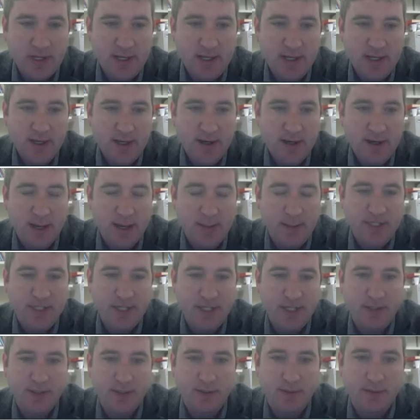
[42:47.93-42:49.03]
of that
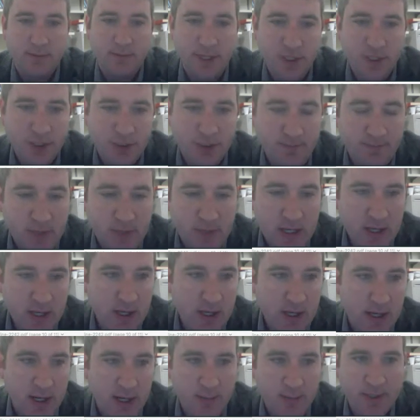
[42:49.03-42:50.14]
particular region,
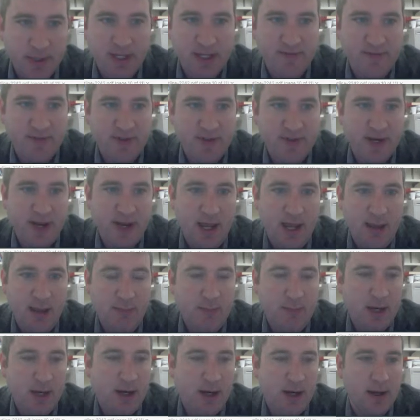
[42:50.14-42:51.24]
and I'm going to give it a name.
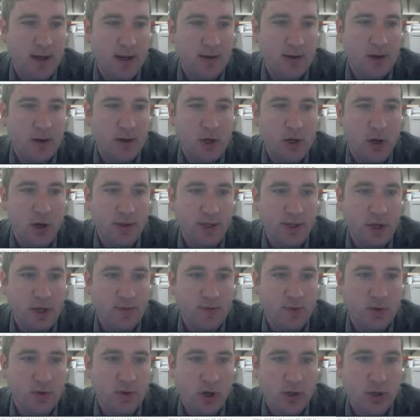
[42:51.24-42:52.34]
I'll call the
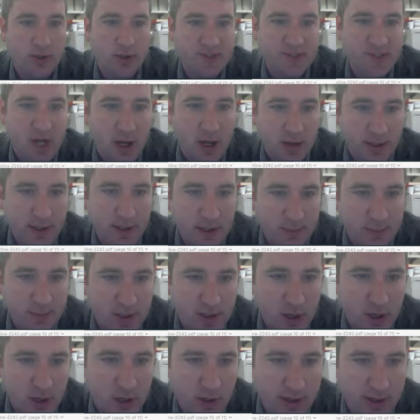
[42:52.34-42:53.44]
overall solid, I'm going to
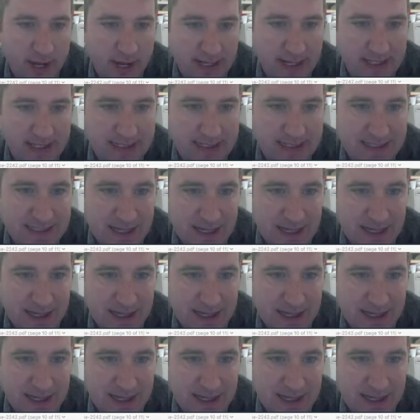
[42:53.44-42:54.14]
call that D.